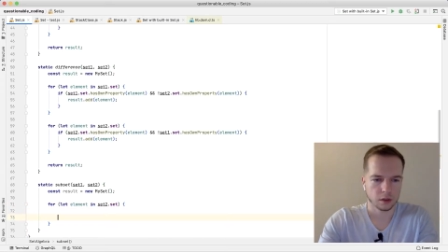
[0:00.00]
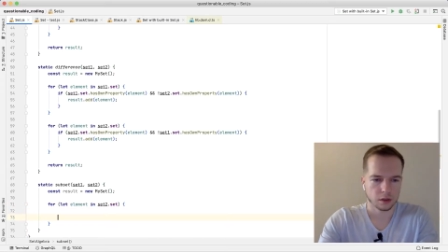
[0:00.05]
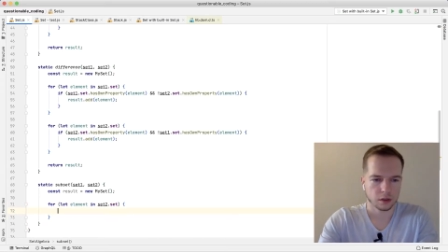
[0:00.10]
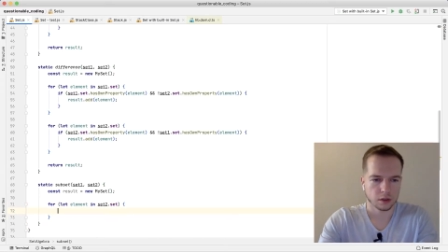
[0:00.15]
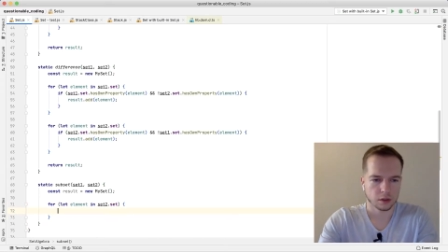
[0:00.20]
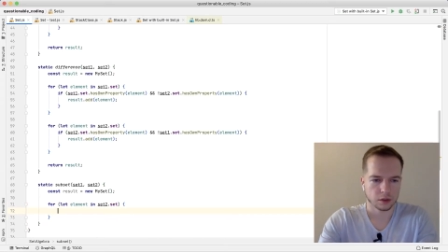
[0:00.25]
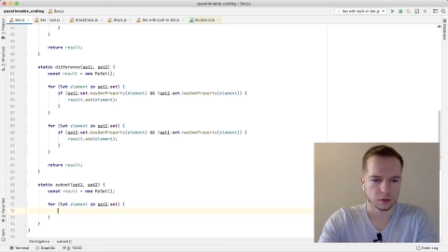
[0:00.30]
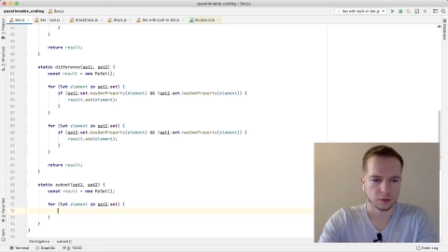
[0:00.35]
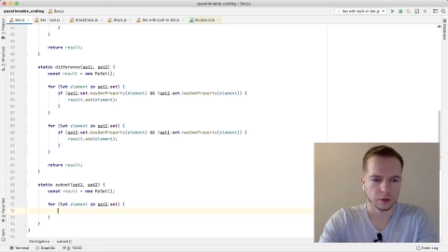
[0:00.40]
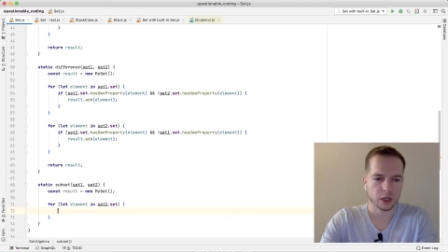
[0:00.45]

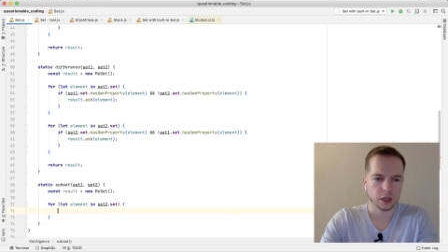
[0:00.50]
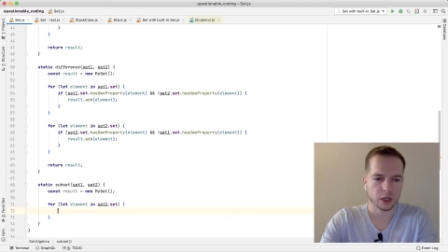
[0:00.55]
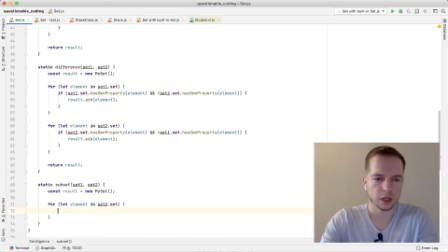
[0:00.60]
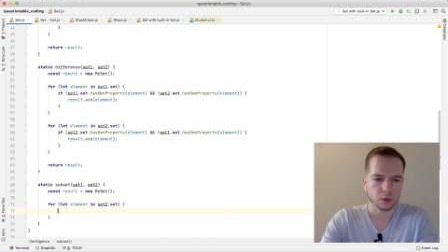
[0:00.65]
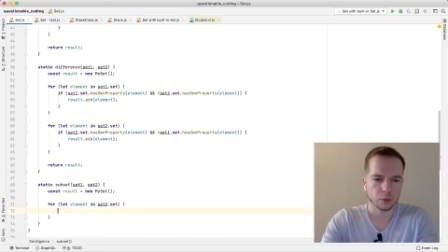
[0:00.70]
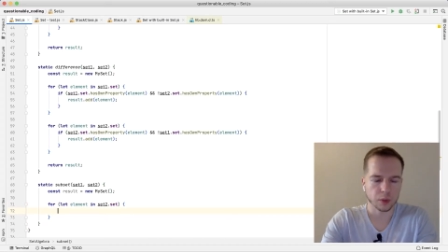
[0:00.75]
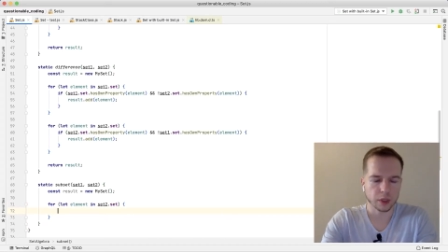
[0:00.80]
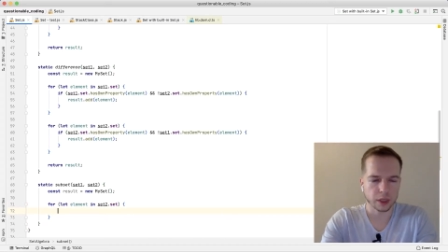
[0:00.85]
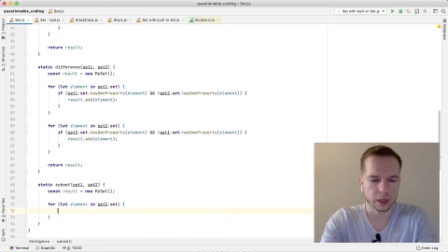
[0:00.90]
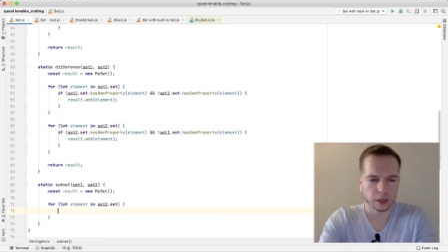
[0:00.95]
So I
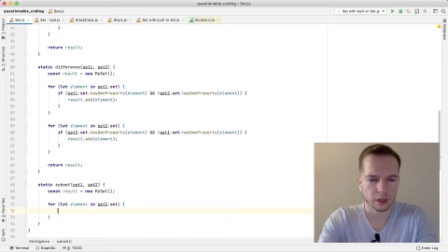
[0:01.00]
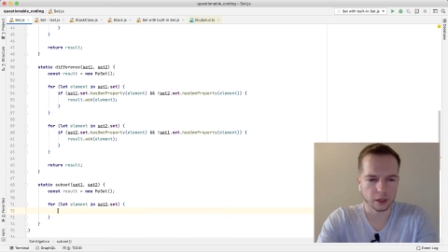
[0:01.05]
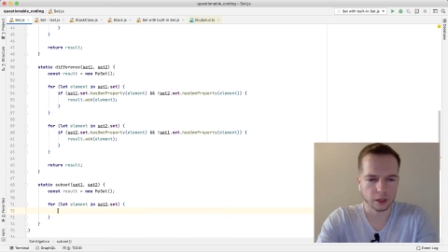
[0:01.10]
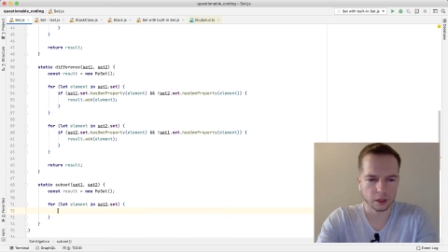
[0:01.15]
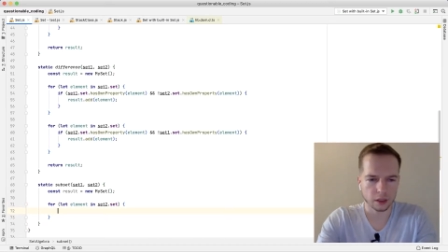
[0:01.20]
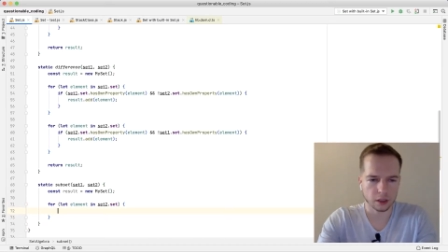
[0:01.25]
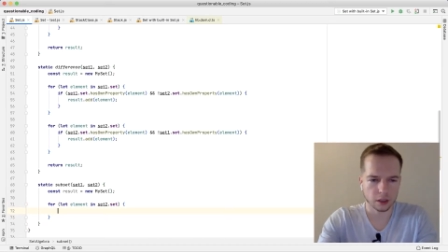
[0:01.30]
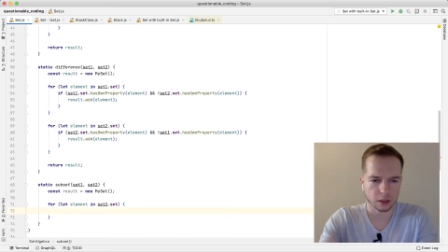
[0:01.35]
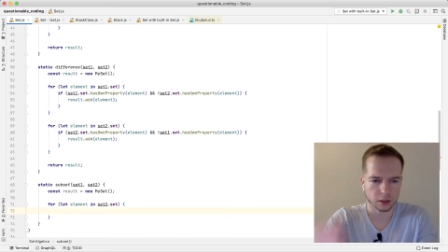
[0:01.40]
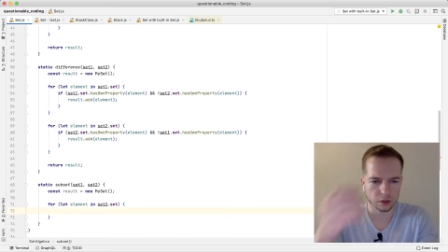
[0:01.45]
think we can
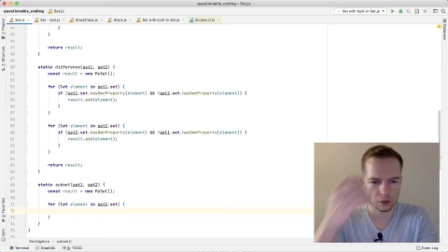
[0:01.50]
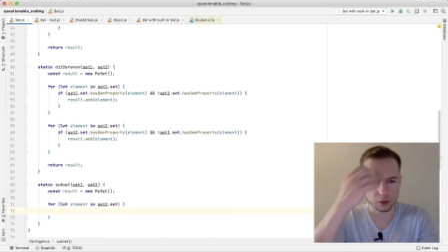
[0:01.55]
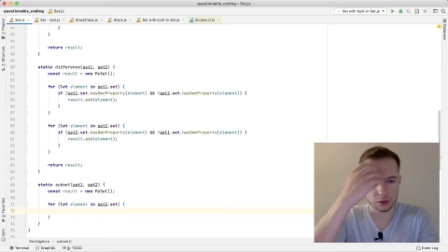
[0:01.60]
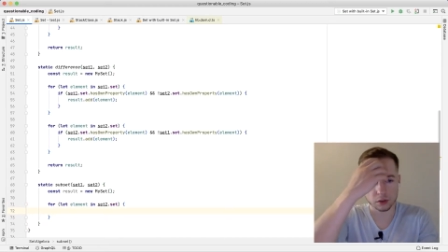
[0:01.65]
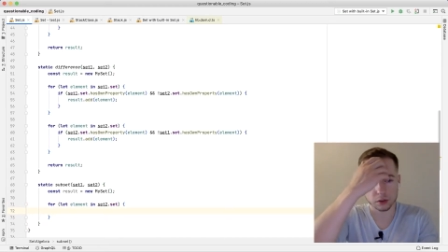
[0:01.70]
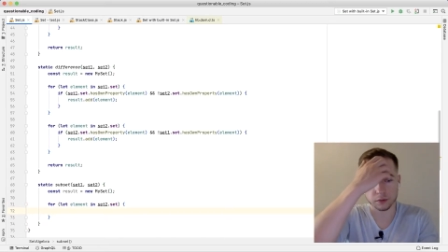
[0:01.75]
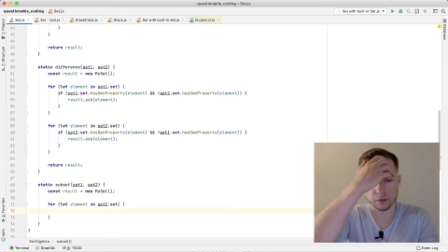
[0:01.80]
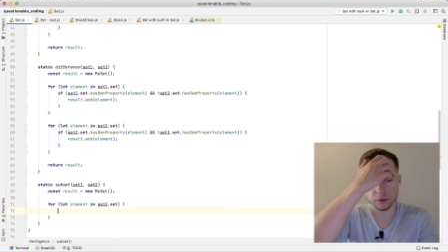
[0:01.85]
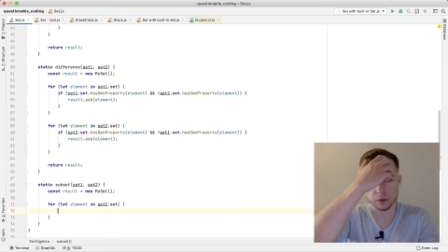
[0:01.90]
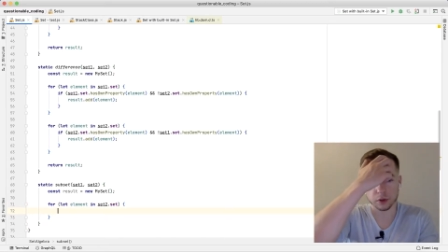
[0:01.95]

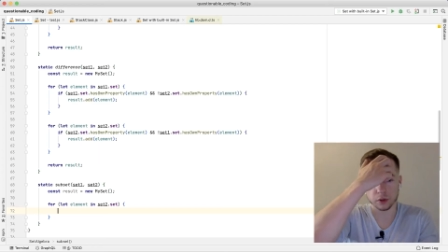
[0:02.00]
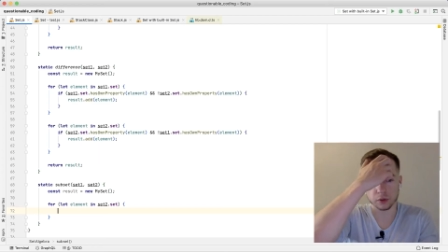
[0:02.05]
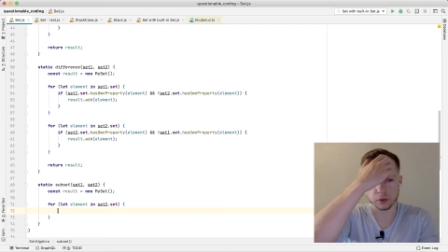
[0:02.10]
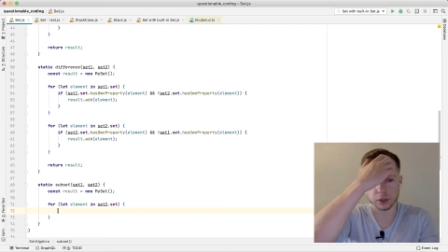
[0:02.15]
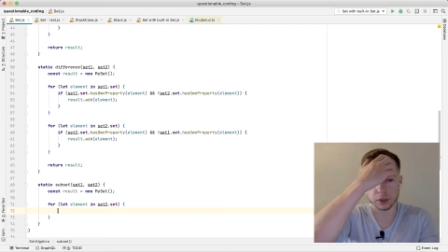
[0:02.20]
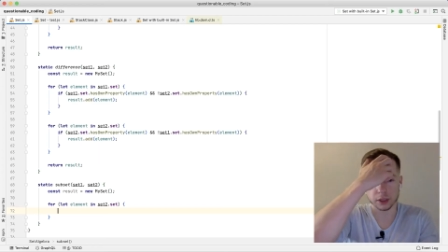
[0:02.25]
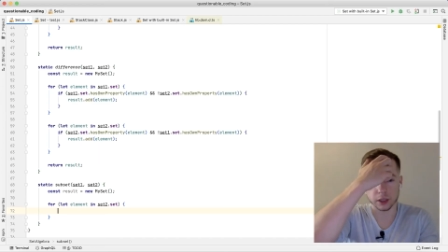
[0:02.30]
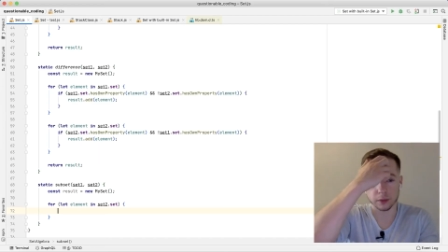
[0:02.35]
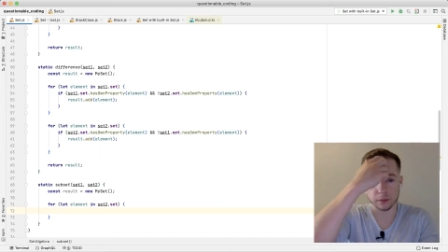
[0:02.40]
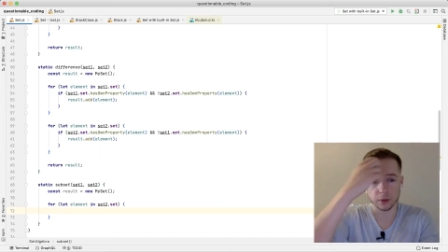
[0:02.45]
follow the
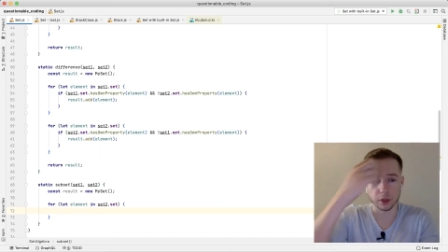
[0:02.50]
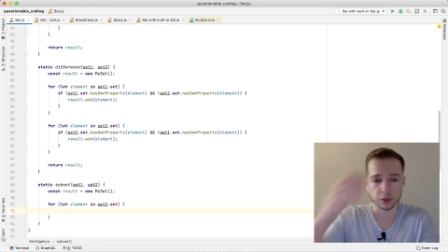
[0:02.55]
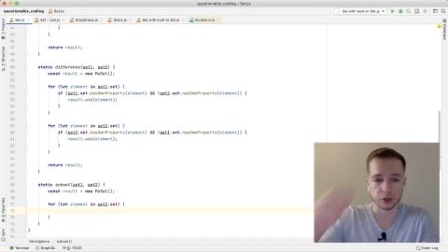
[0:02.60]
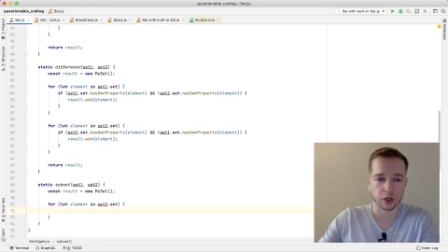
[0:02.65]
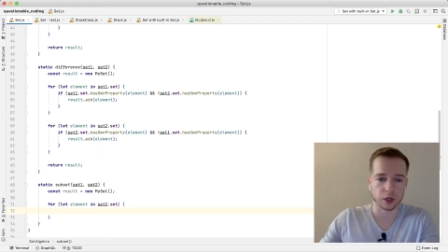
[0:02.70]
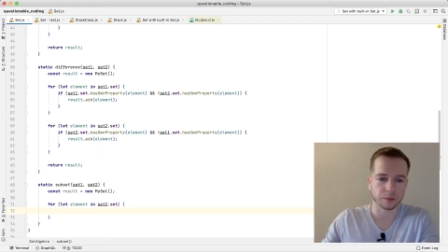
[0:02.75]
same logic.